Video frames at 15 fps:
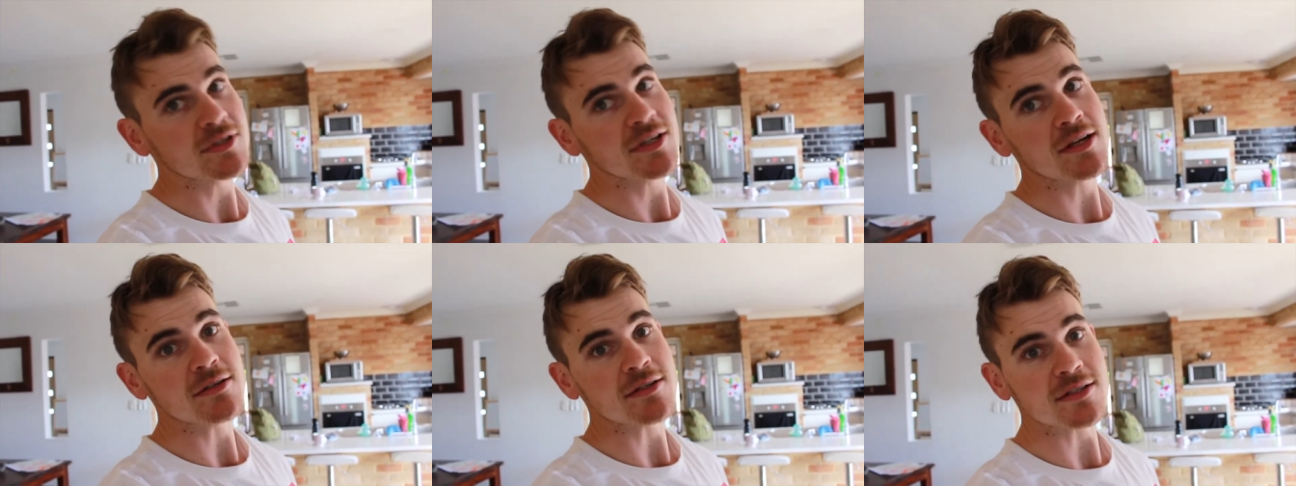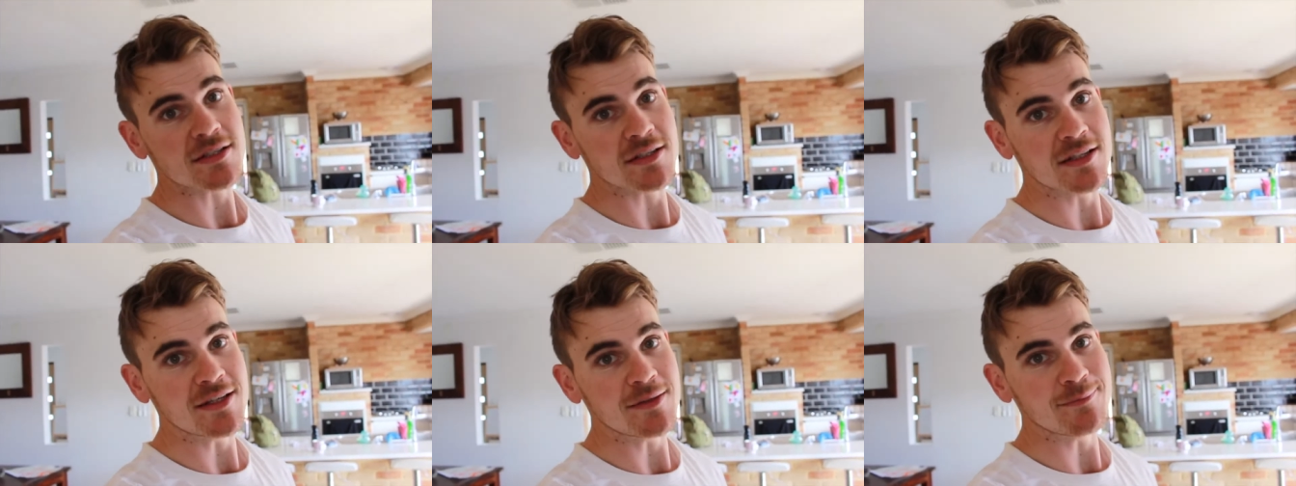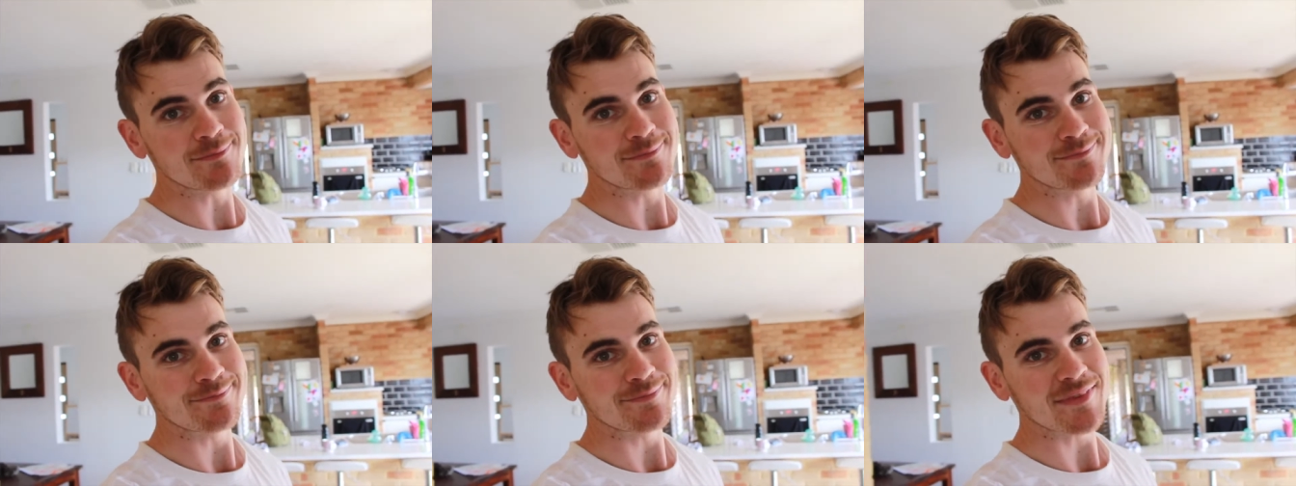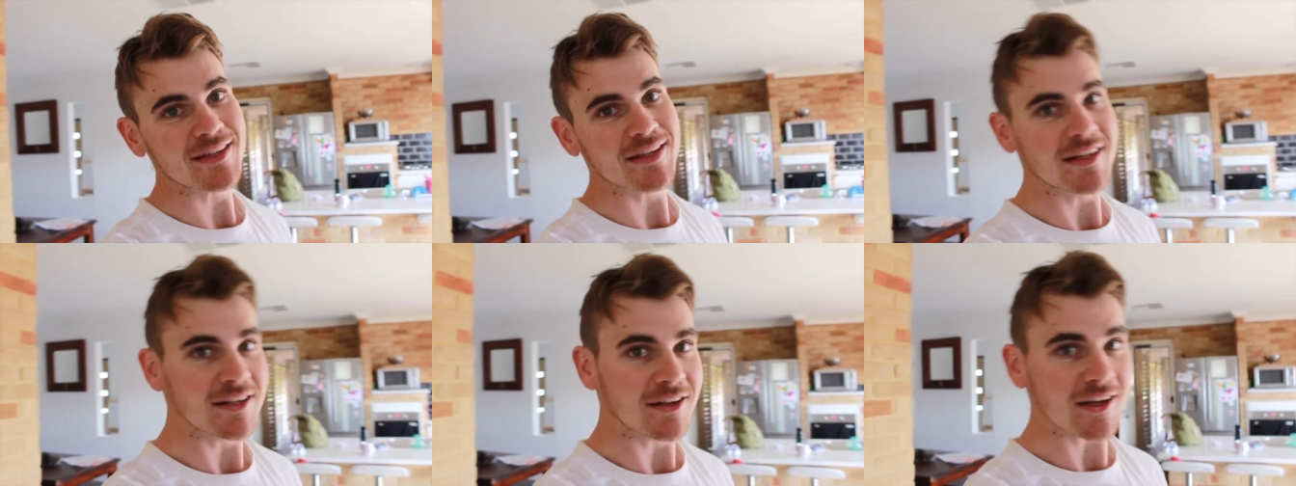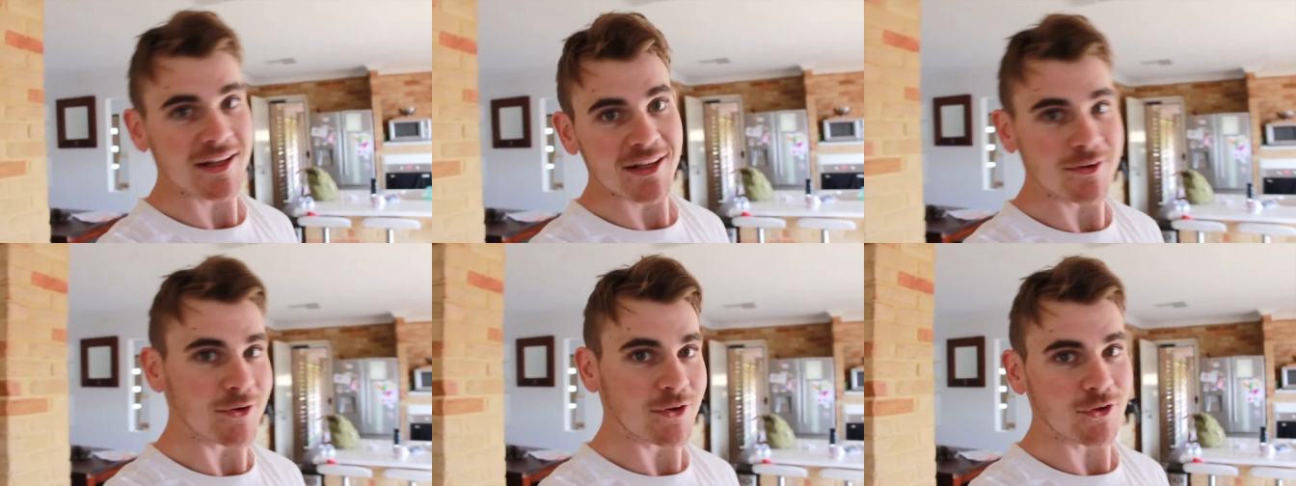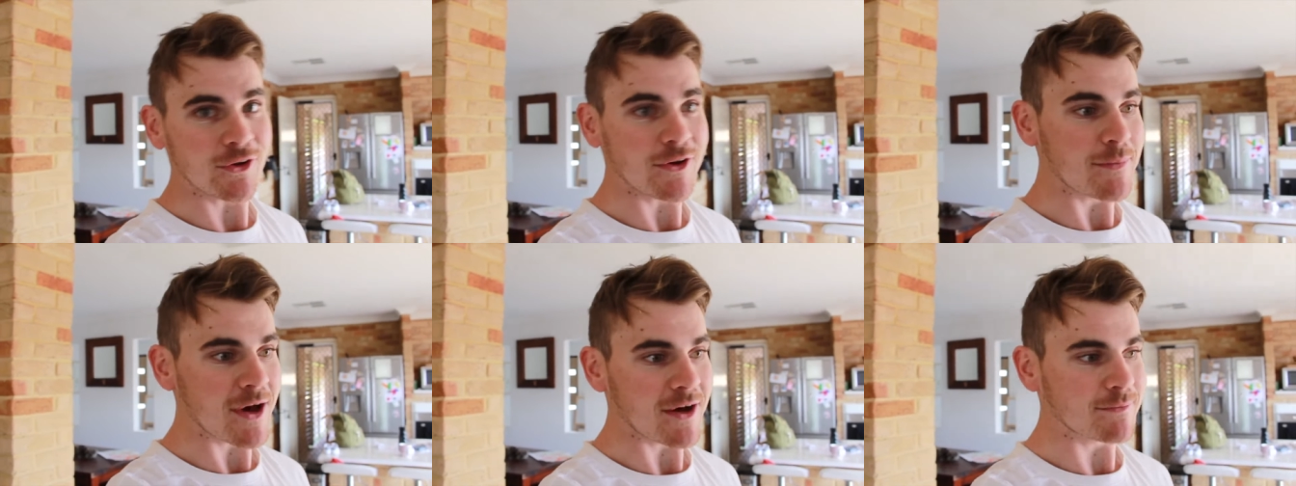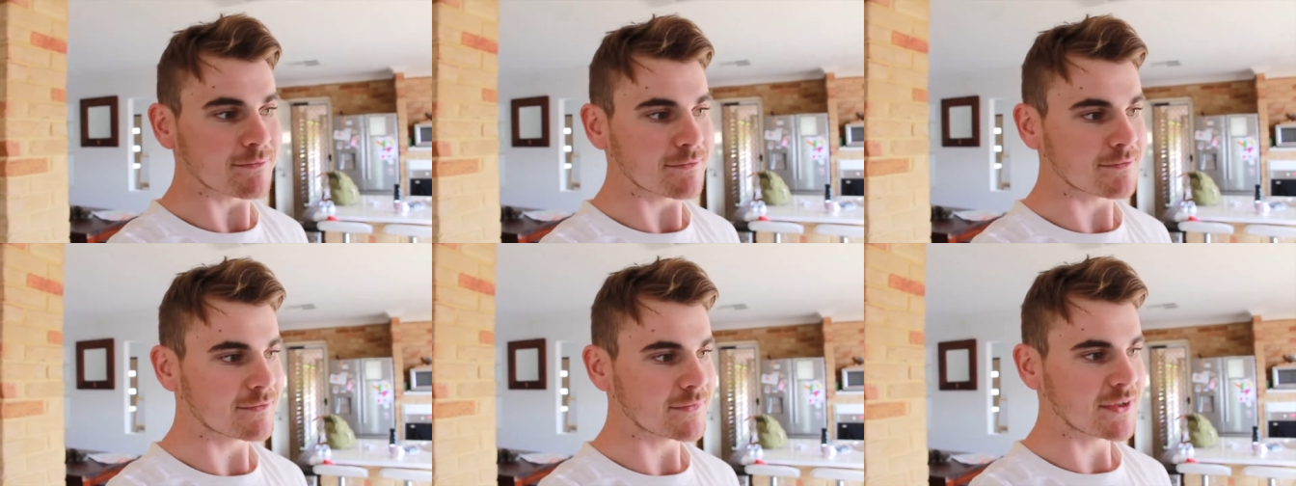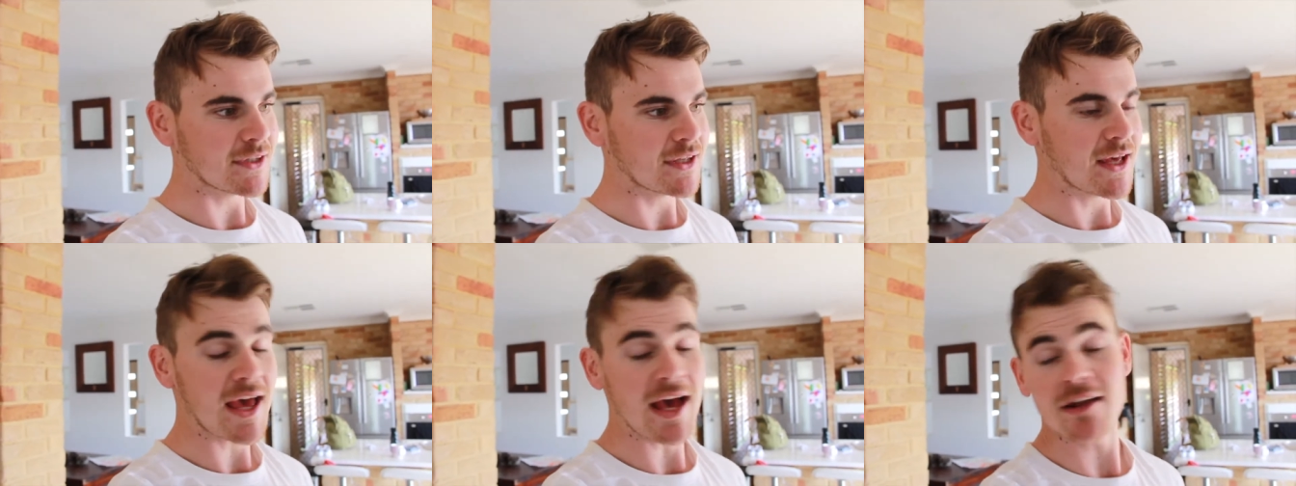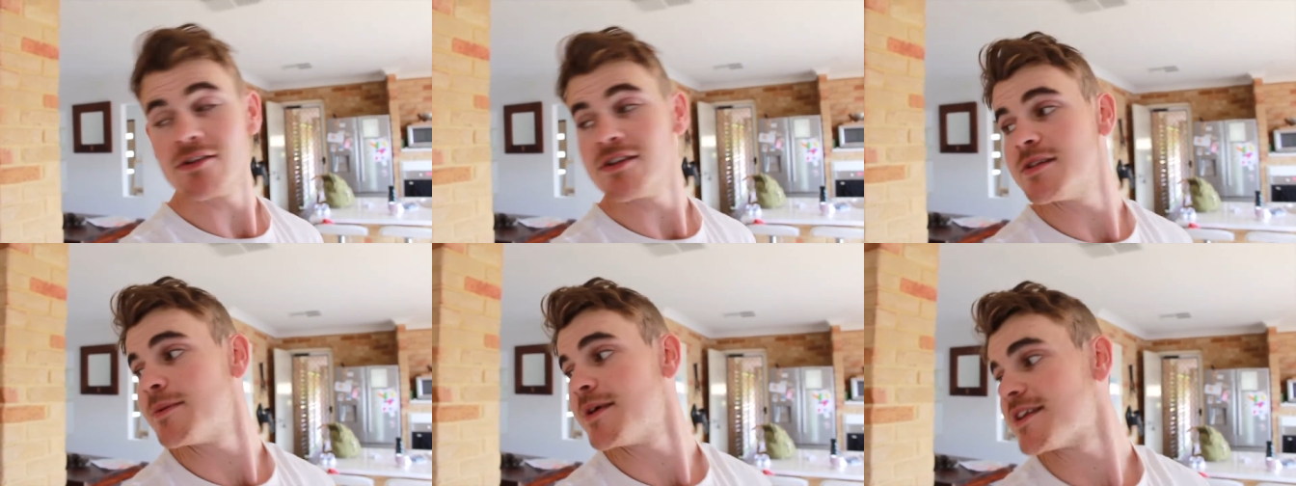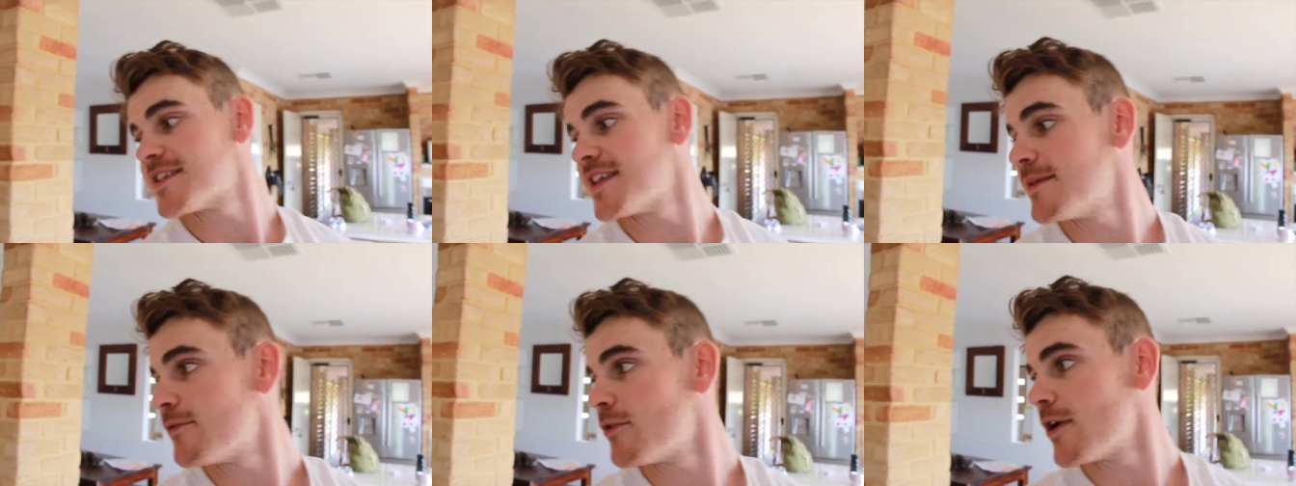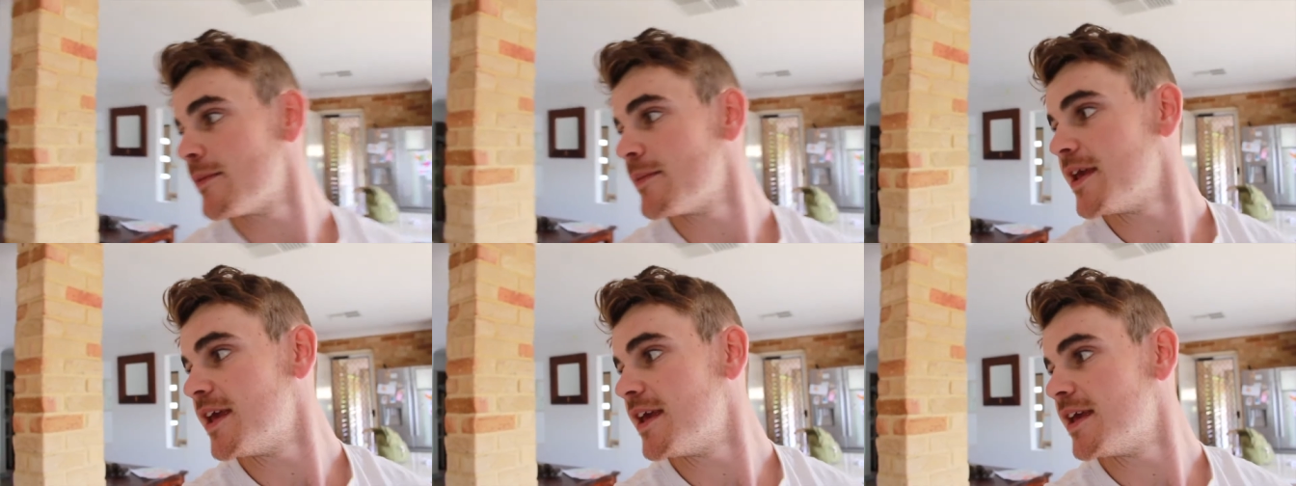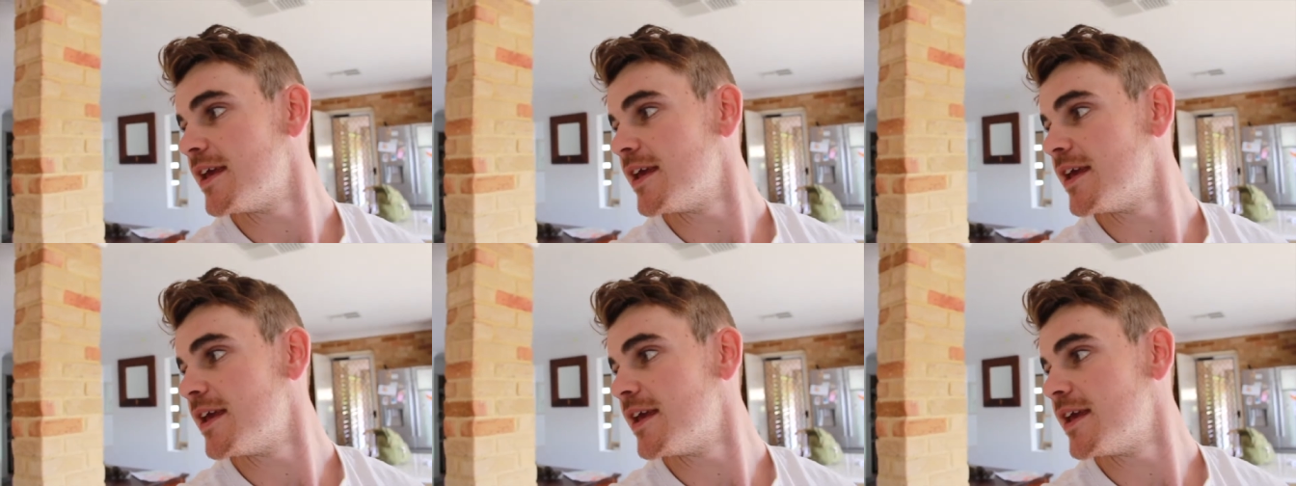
sound asleep. Like a little cutie bum. How long has he been asleep for, Amy?